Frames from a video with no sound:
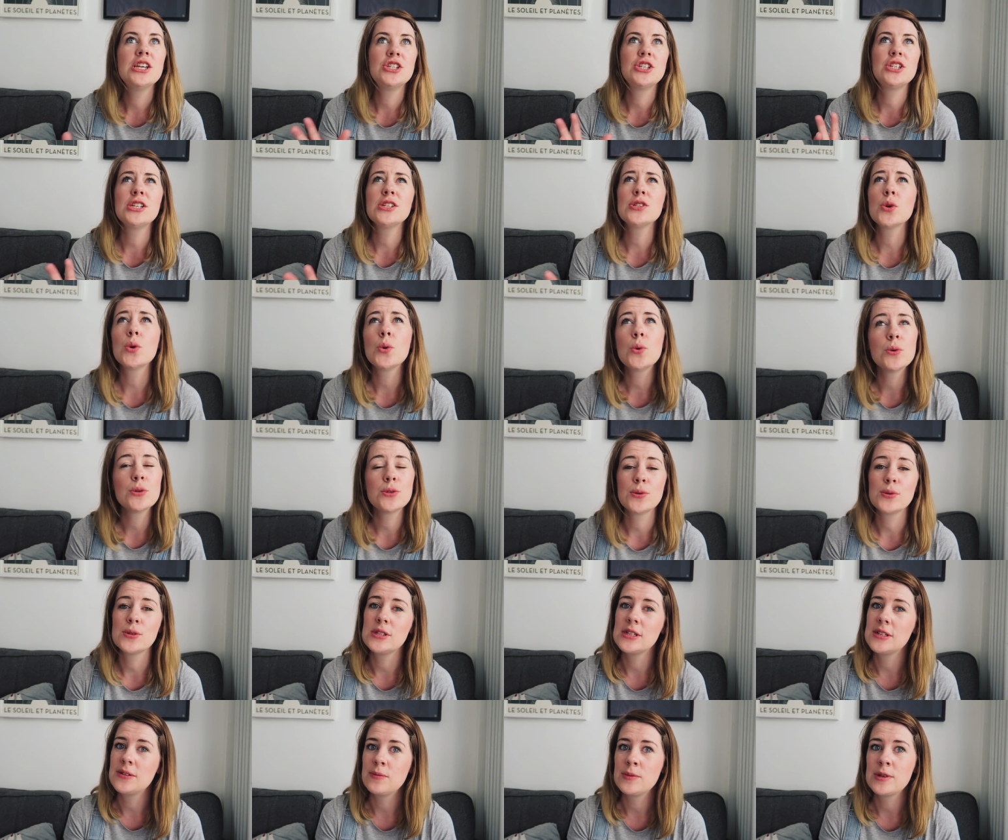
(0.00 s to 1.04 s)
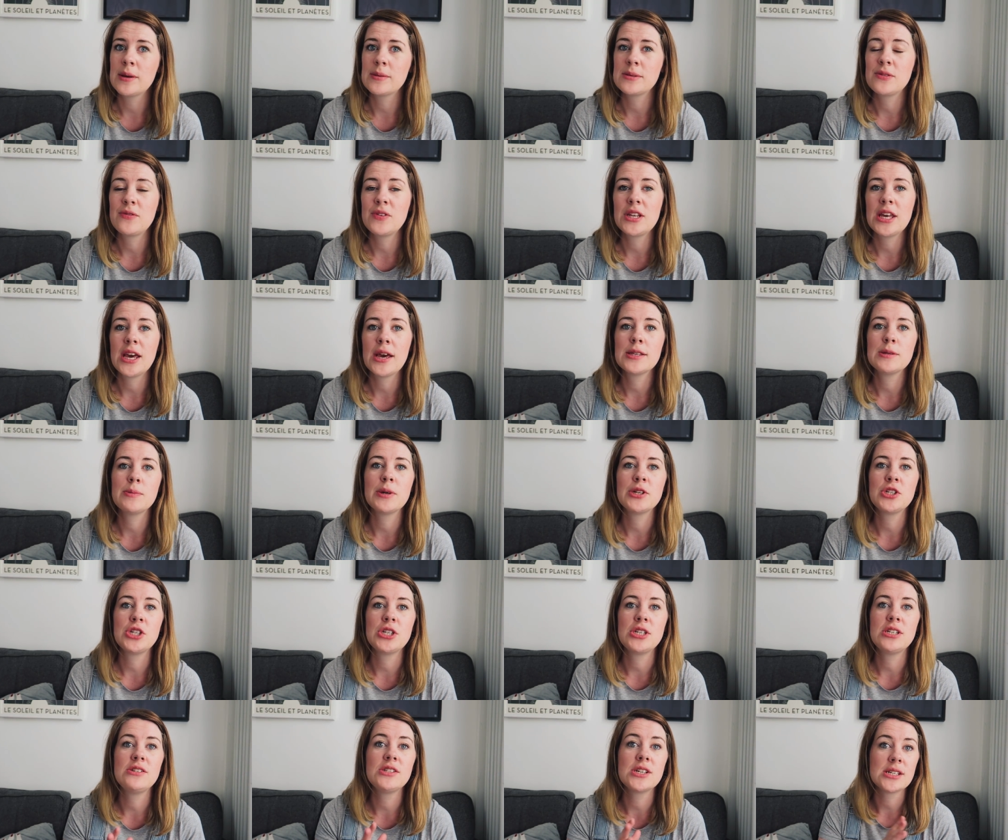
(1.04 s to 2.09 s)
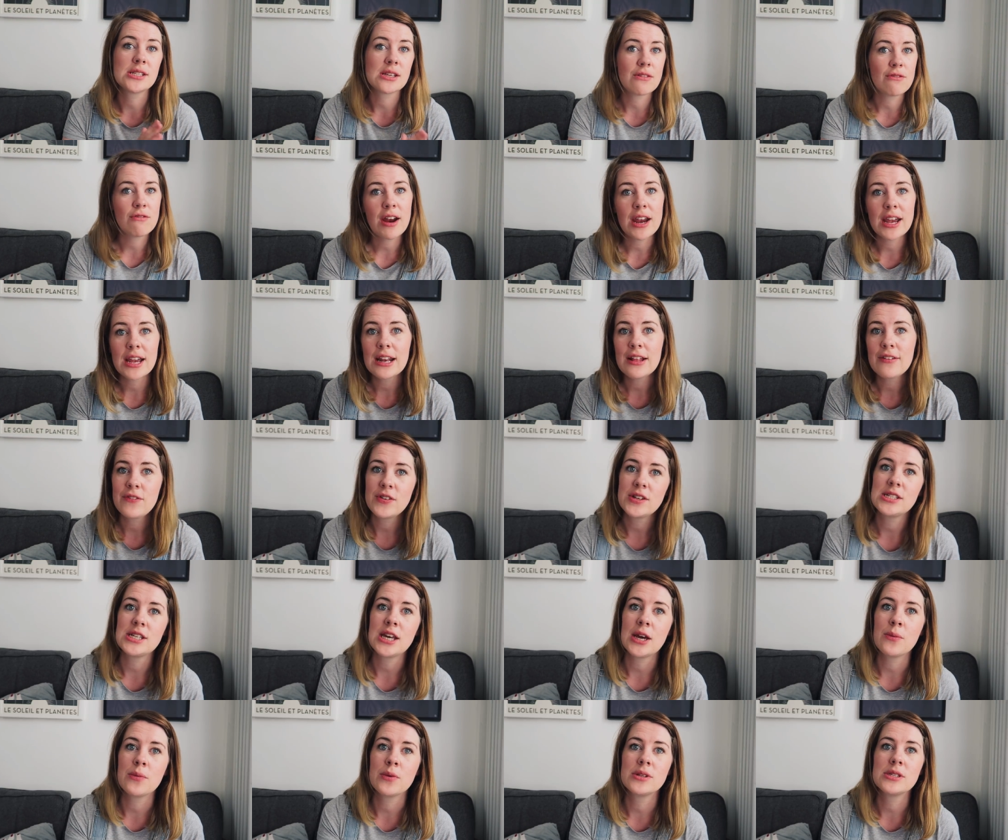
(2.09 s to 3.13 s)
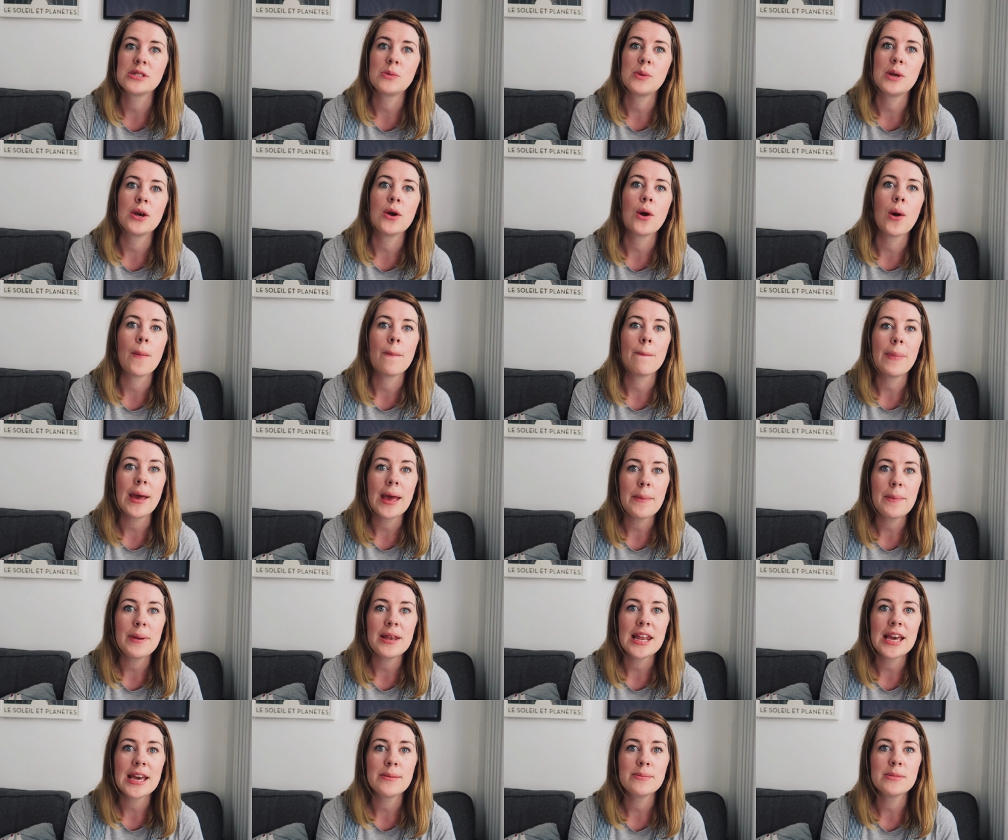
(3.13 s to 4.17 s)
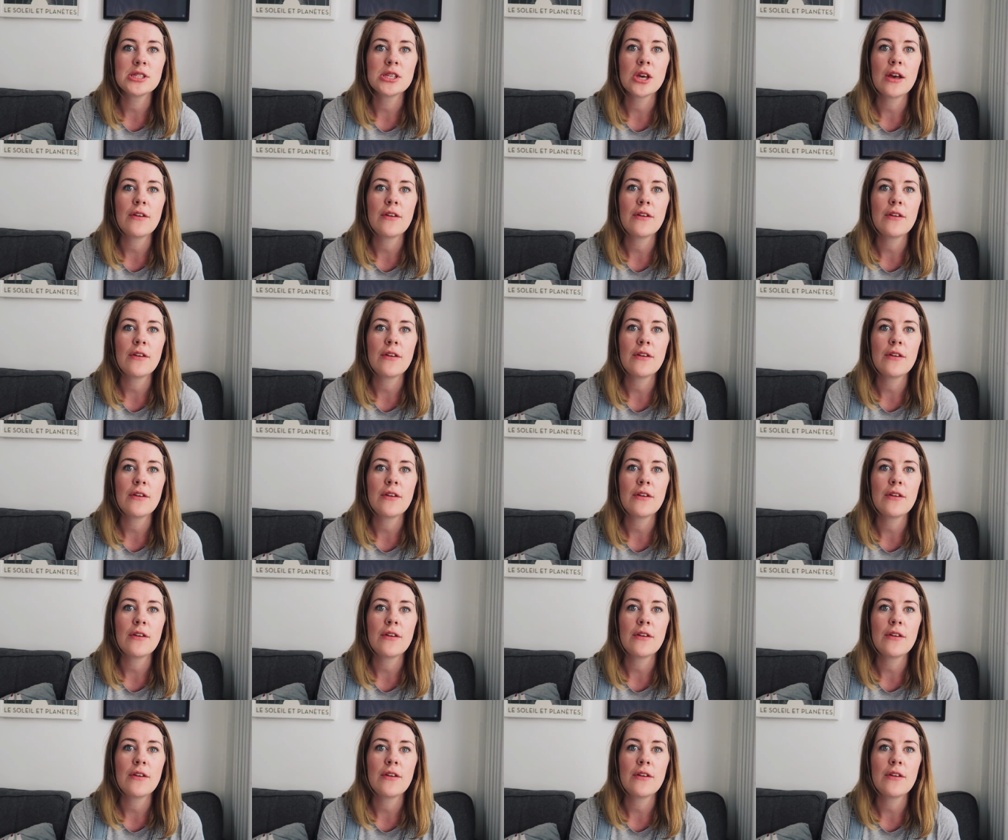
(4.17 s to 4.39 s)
she does all sorts of different types of videos, but she does a regular video once a week on baby names.